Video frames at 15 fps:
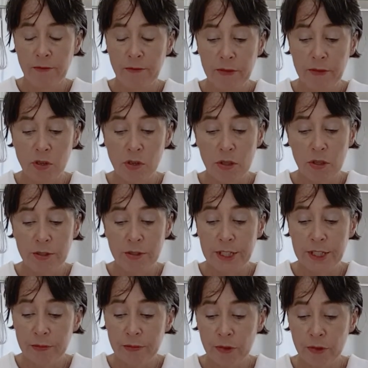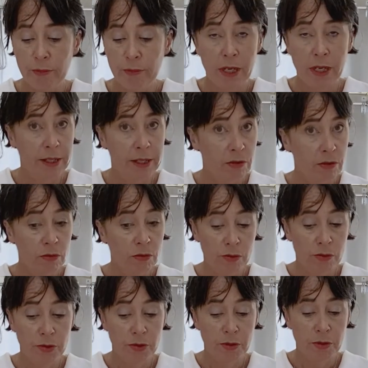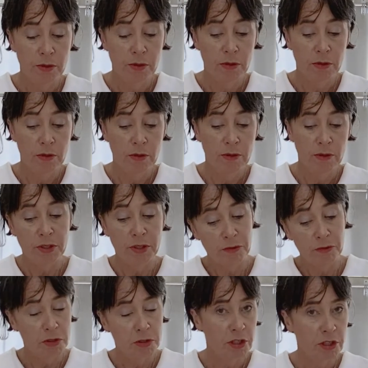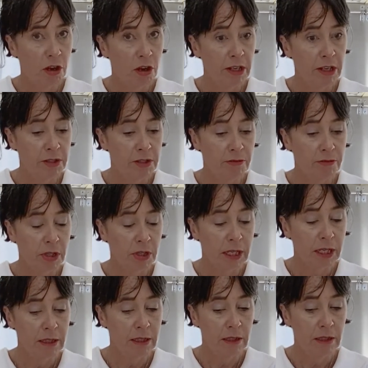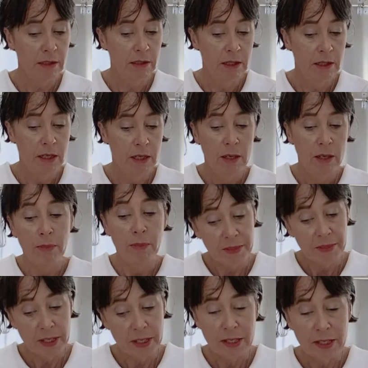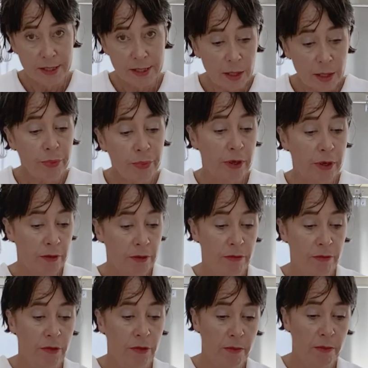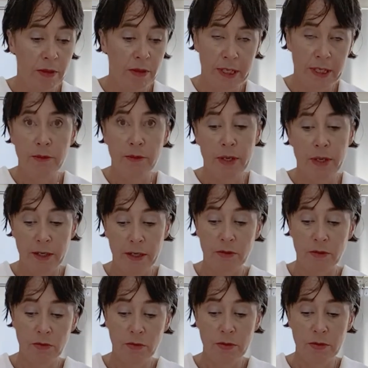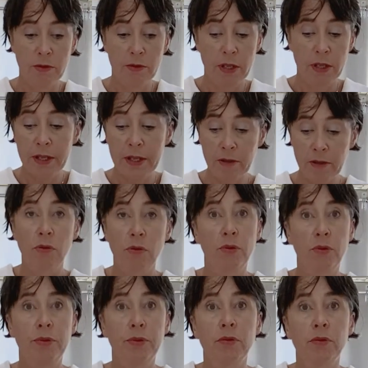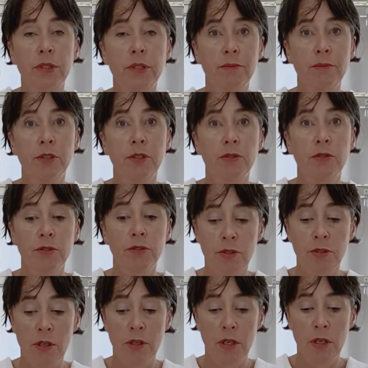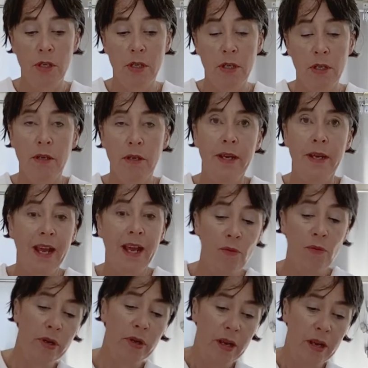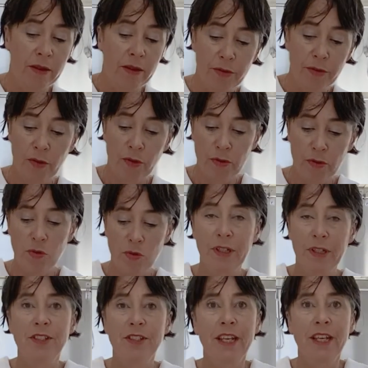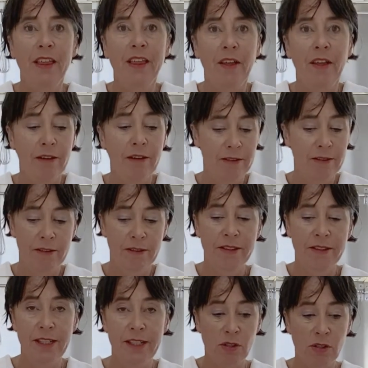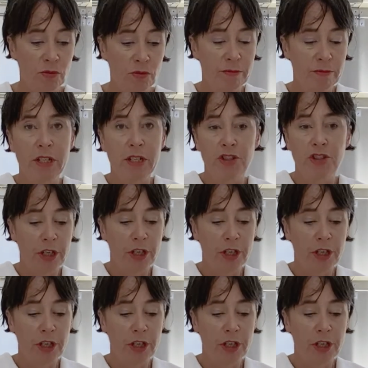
I've got different particles, different size, different colour, but they're separate from these particles, then they're called a pure substance. And when I throw them all in together, that's called a mixture.